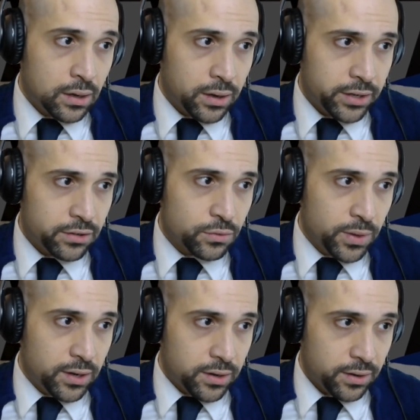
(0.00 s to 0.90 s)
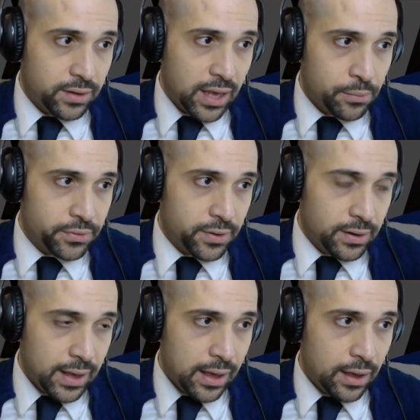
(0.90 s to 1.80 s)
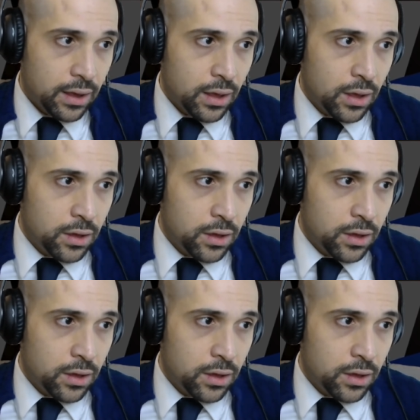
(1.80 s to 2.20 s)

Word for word: Uh, I just tweeted a, a, table today,